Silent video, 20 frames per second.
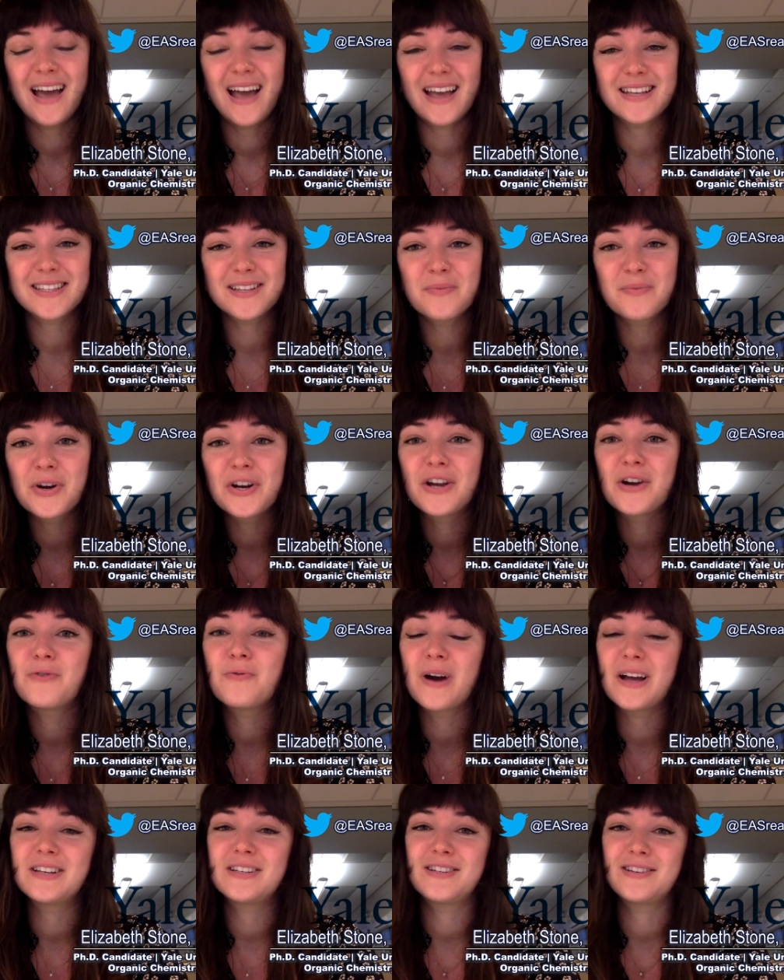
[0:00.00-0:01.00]
As someone who
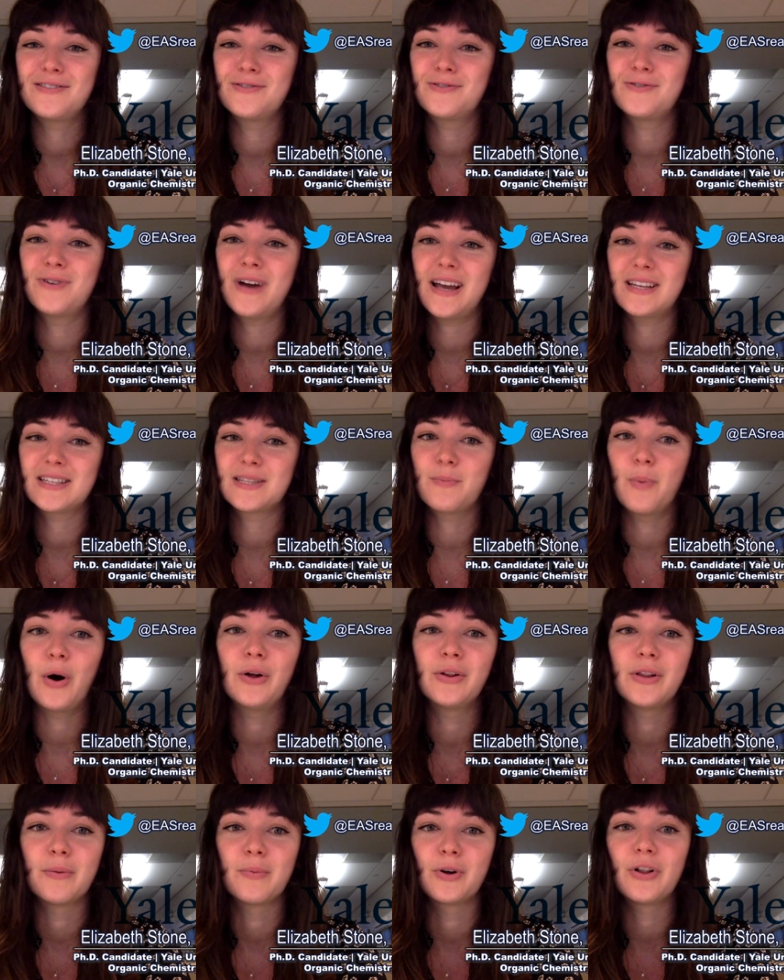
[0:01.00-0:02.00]
went to a
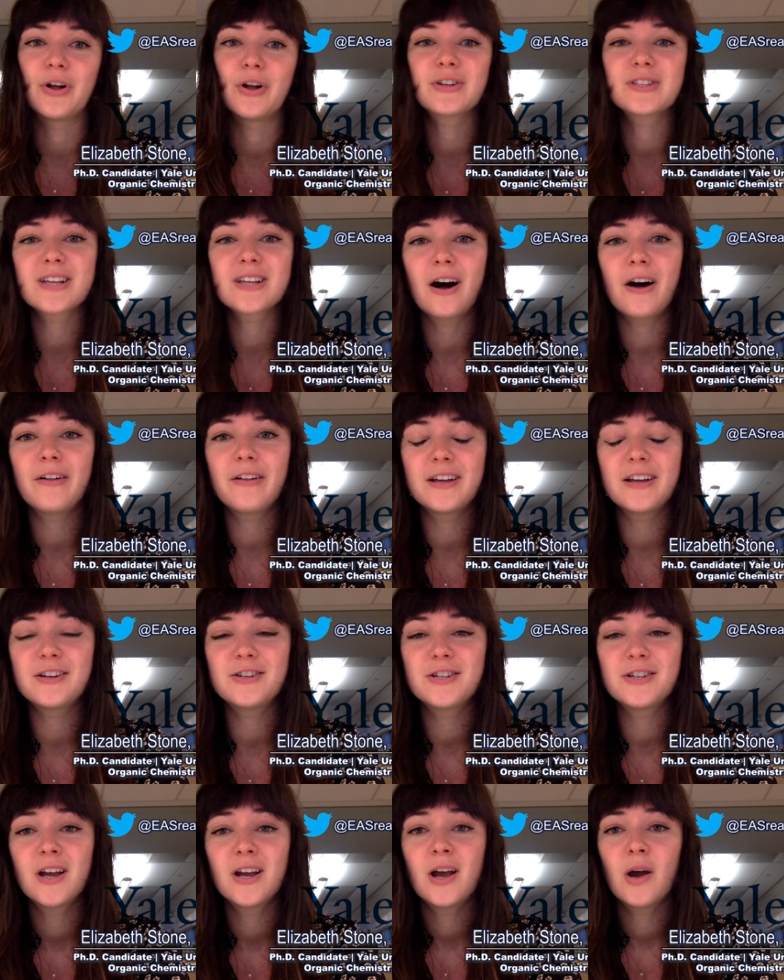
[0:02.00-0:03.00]
small liberal arts
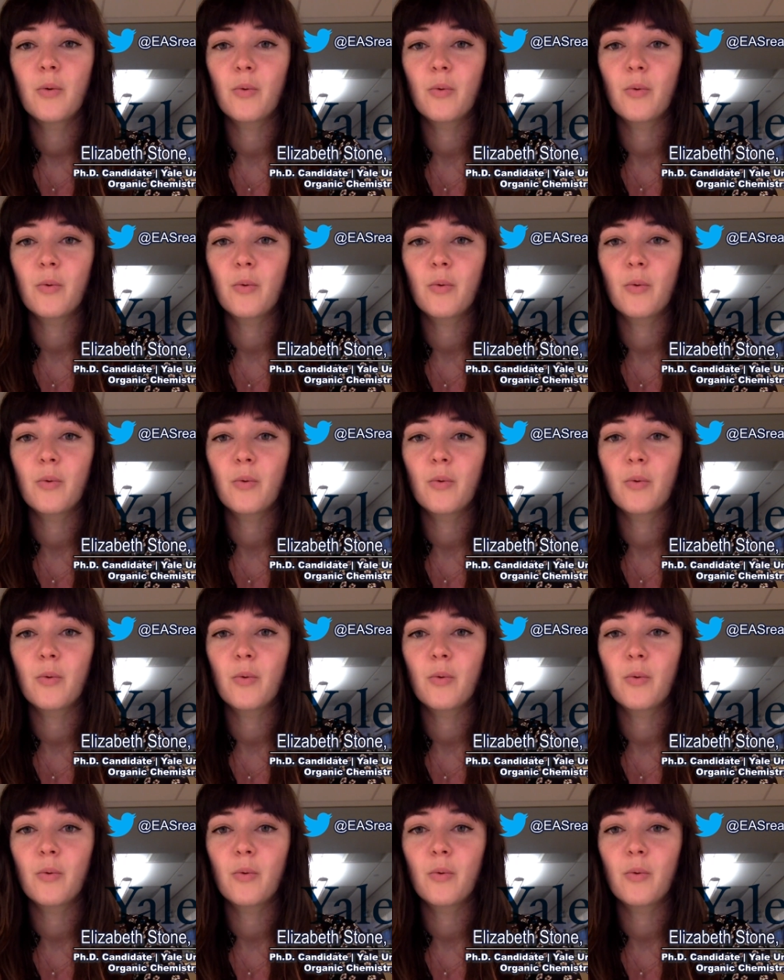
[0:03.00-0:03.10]
college